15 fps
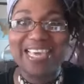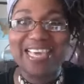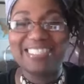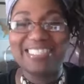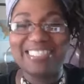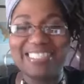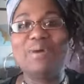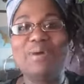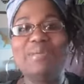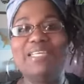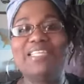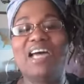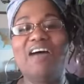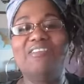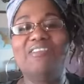This woman is
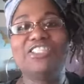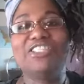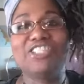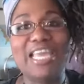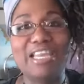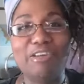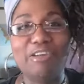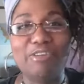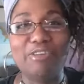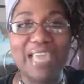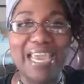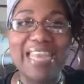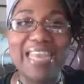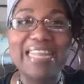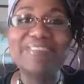off the chain
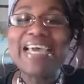creative.